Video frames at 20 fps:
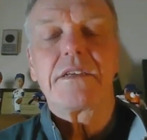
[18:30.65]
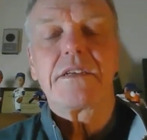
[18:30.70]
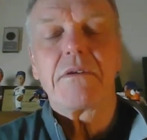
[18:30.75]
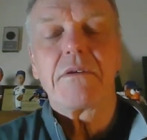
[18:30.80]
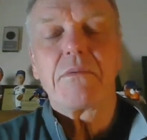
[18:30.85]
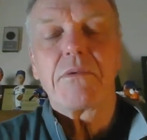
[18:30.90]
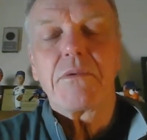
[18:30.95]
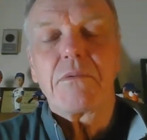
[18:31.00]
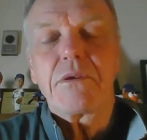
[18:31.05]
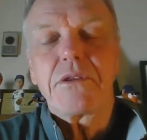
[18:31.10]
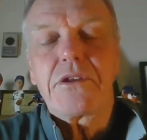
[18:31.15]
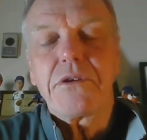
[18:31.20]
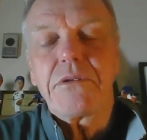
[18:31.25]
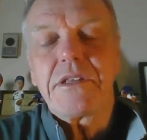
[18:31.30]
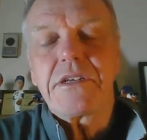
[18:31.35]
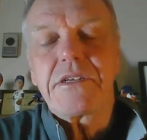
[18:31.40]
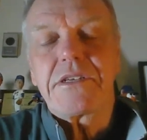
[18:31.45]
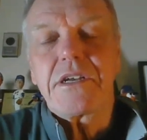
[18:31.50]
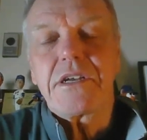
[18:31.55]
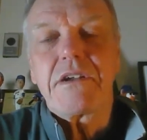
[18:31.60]
uh, we're, we're doing
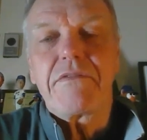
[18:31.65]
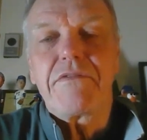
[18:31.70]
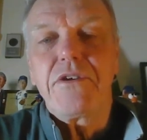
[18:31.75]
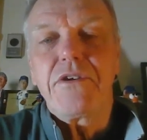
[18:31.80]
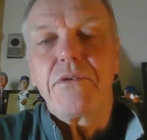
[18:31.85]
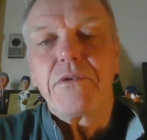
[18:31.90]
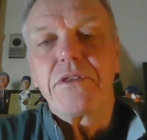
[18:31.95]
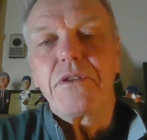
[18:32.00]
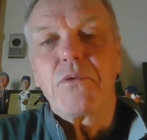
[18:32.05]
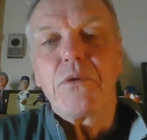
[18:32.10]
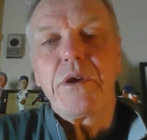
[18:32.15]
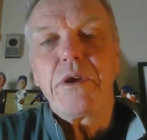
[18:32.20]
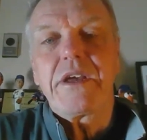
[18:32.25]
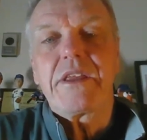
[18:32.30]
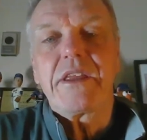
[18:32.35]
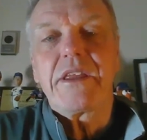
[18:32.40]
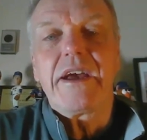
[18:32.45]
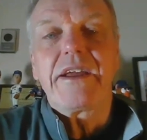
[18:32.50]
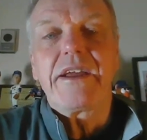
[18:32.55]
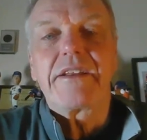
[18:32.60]
this interview in the week
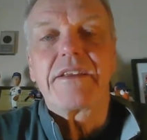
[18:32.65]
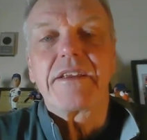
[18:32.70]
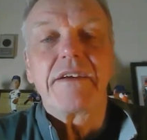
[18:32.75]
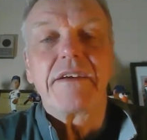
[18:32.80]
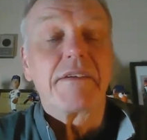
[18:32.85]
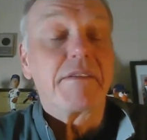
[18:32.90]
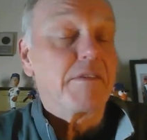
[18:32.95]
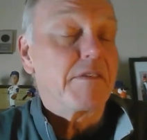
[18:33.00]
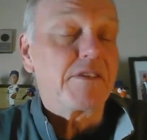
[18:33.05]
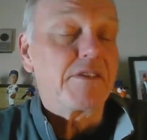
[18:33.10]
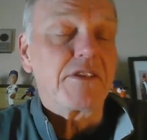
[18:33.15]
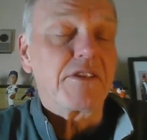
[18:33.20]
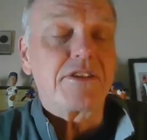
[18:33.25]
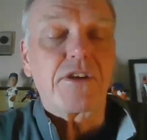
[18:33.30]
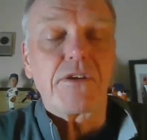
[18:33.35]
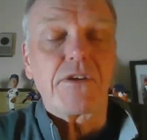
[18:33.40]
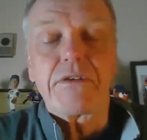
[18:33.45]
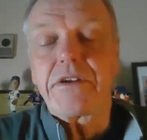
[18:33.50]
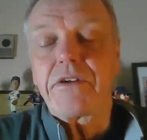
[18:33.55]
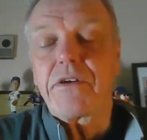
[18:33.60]
that uh, it's
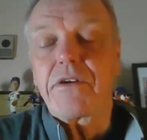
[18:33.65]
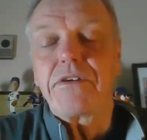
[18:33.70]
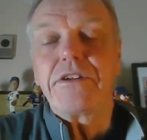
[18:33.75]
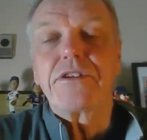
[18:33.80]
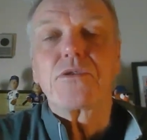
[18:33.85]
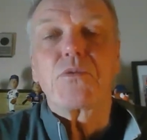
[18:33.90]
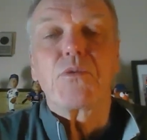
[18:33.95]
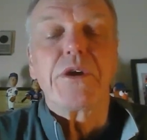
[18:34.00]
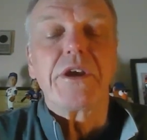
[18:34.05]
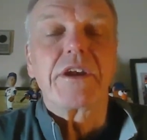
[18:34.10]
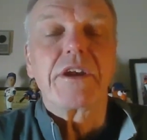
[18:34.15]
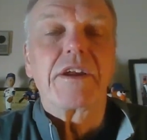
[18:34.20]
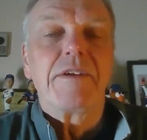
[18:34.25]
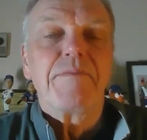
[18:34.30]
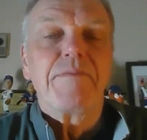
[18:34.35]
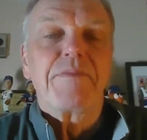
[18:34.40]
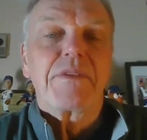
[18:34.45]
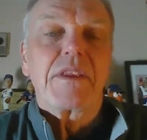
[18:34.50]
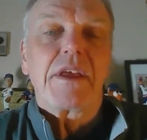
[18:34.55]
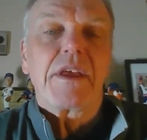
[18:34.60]
during earnings week.
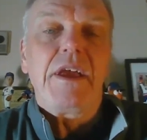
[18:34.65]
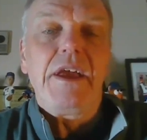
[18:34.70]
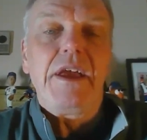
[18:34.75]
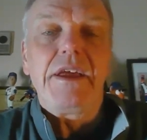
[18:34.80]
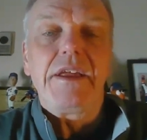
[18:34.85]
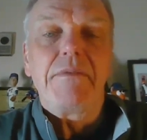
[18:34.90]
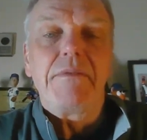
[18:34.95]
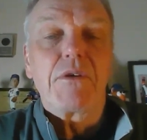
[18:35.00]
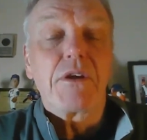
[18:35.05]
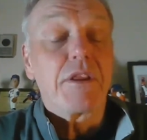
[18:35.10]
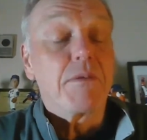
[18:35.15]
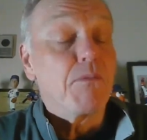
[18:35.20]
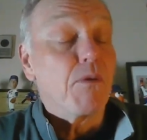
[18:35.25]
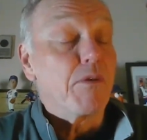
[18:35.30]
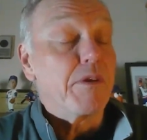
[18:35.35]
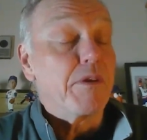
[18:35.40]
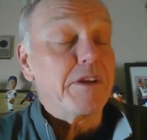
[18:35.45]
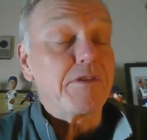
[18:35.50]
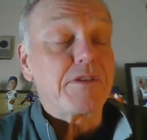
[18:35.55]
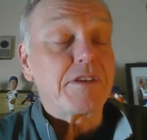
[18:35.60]
And one of the
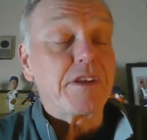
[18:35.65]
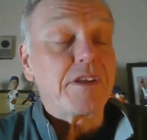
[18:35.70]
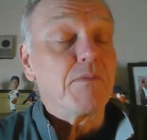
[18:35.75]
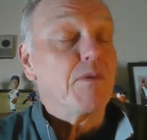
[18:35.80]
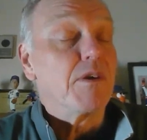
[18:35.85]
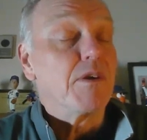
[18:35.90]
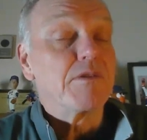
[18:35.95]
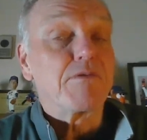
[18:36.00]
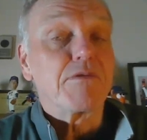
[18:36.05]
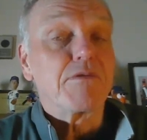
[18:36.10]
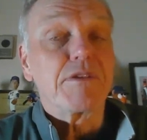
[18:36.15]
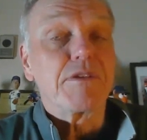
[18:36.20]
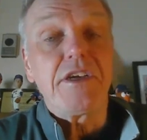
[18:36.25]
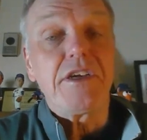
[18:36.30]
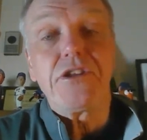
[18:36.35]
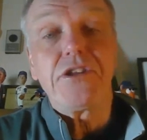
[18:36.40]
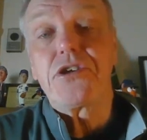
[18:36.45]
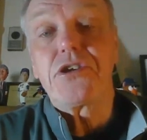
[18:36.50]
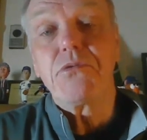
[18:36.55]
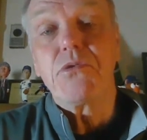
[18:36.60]
more interesting ones was
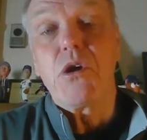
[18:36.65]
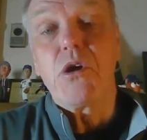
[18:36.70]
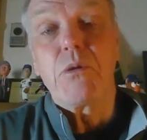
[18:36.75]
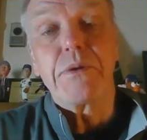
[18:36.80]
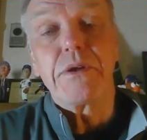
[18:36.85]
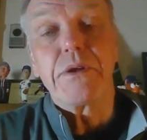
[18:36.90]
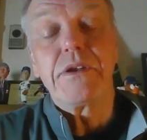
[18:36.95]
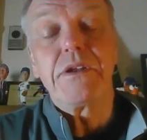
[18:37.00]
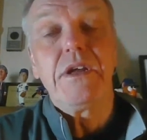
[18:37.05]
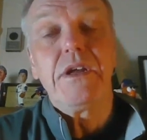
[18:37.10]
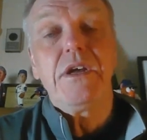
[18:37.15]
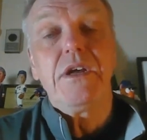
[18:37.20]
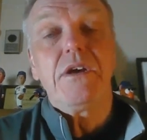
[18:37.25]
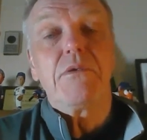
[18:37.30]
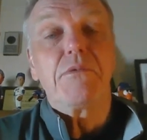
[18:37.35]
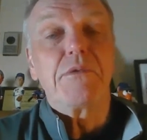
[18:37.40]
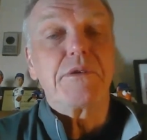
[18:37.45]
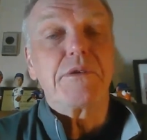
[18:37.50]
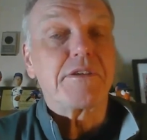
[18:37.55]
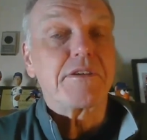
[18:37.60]
E2open,
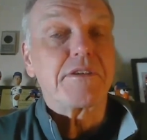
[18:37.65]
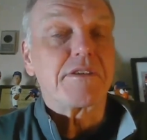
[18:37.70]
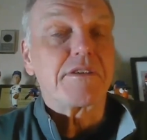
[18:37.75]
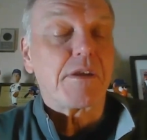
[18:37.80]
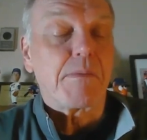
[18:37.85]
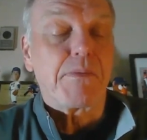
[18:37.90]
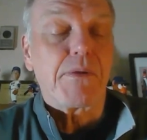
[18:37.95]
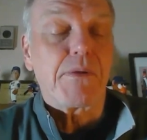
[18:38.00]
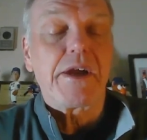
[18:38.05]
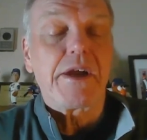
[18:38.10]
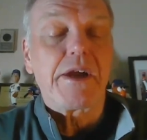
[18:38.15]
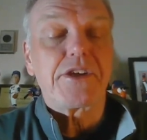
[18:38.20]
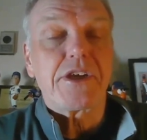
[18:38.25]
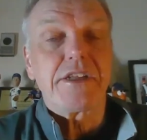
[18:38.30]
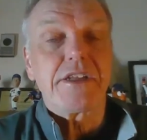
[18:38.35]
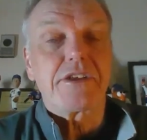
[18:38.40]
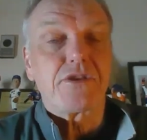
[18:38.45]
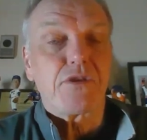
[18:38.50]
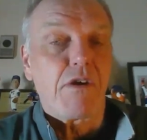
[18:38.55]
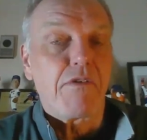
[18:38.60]
which is a supply
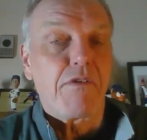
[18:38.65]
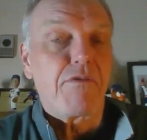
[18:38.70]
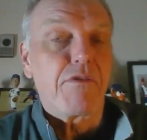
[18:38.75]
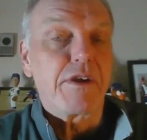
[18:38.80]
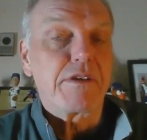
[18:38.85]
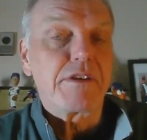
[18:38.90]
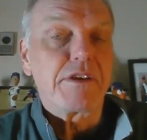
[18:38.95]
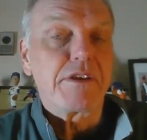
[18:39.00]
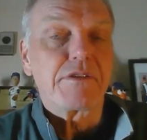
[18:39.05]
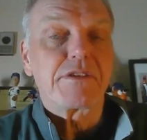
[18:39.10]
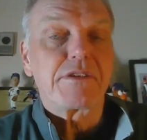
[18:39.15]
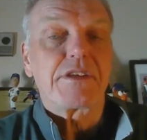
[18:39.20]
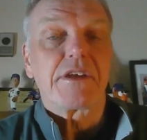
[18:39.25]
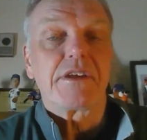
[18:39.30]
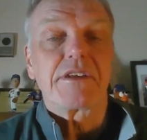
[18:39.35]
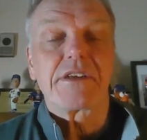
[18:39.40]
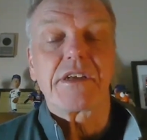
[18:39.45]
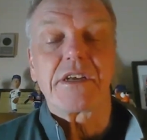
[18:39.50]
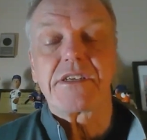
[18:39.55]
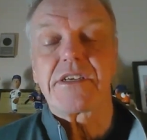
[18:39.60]
chain software, you know, a,
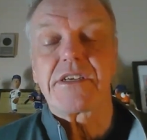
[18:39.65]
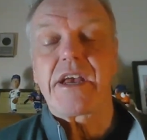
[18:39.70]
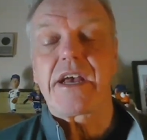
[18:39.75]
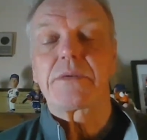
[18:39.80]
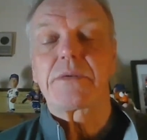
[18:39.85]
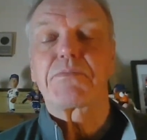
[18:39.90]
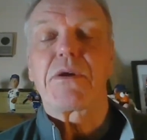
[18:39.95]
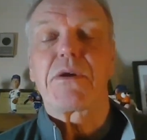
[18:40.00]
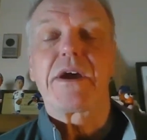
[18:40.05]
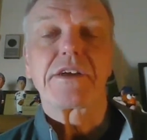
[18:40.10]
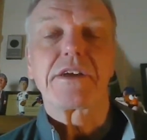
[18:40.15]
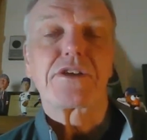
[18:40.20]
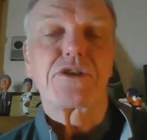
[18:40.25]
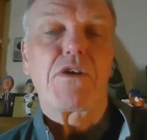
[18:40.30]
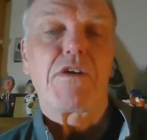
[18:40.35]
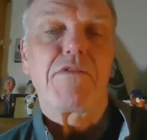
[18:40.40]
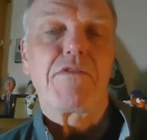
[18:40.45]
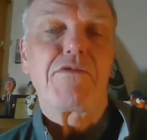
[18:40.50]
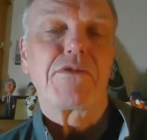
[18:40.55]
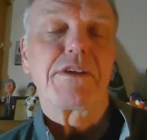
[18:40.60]
a SaaS product,
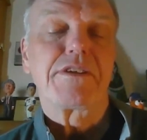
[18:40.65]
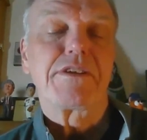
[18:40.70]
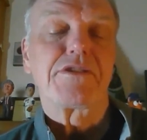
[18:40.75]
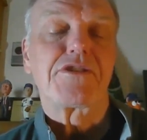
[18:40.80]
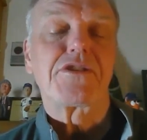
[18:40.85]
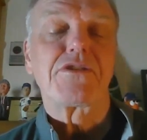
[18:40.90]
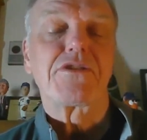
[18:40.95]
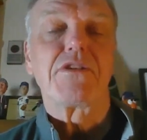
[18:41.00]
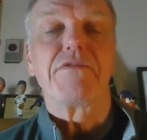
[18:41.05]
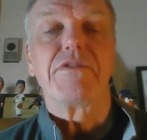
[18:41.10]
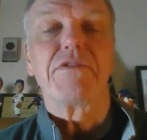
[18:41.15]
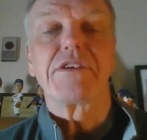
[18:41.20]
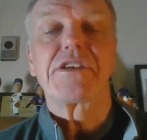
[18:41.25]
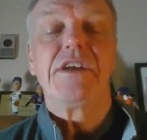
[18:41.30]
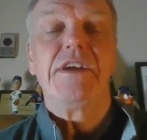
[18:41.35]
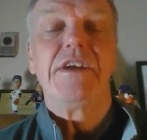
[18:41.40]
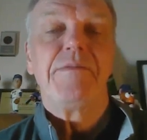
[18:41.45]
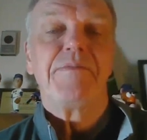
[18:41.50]
software as a service.